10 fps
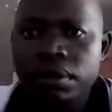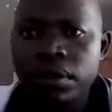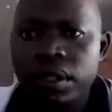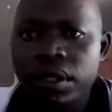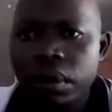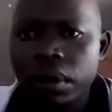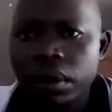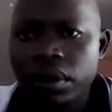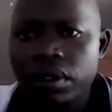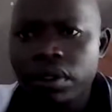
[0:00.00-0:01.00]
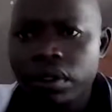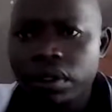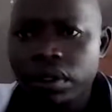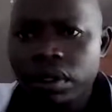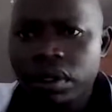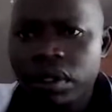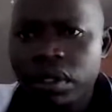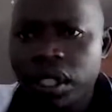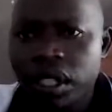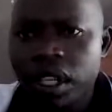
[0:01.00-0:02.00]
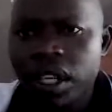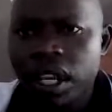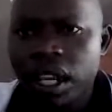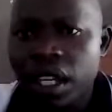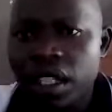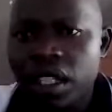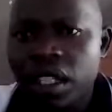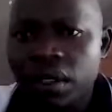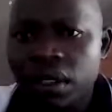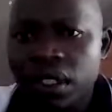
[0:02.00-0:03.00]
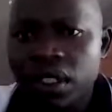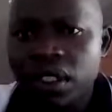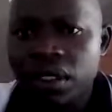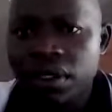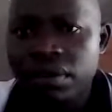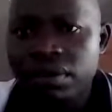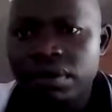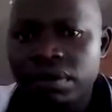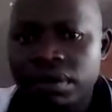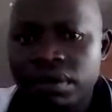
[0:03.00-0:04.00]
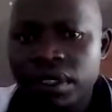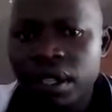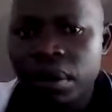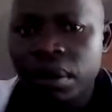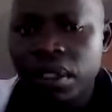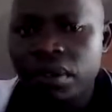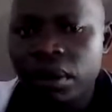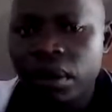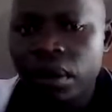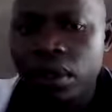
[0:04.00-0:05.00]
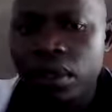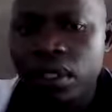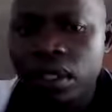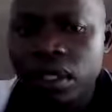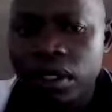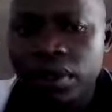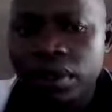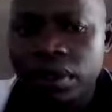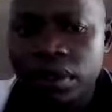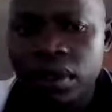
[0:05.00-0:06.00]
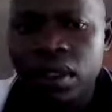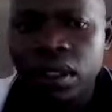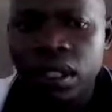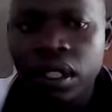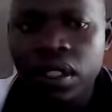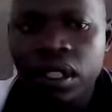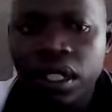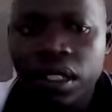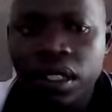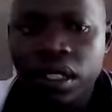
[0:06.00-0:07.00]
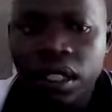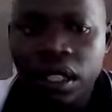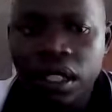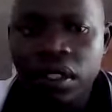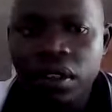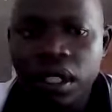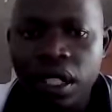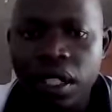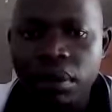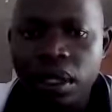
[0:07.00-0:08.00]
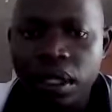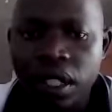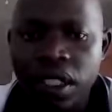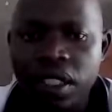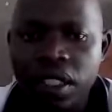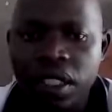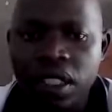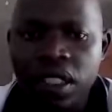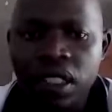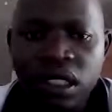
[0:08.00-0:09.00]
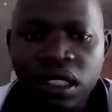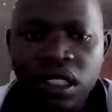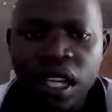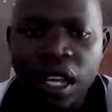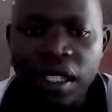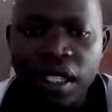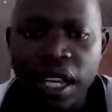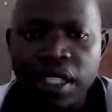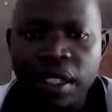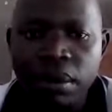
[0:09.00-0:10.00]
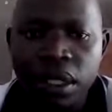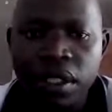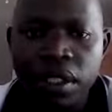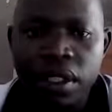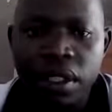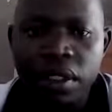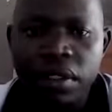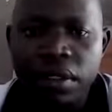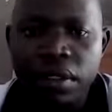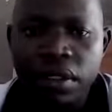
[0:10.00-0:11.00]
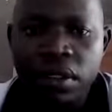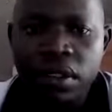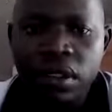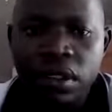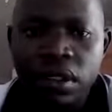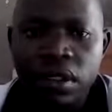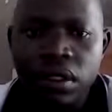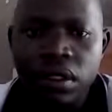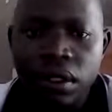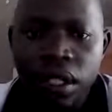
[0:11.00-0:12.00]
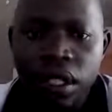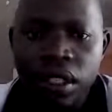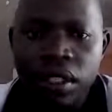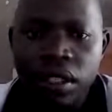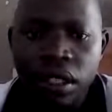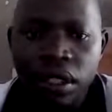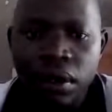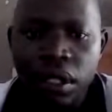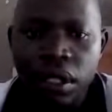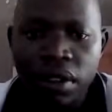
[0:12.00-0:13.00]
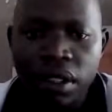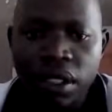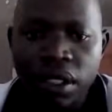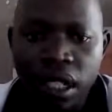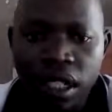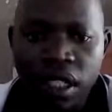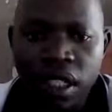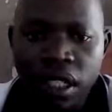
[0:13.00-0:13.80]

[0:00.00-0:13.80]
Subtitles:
simples. Then I can click on this. I believe you all know this. Okay, you can click on that. Let me increase its size a bit so that you can see what I've inserted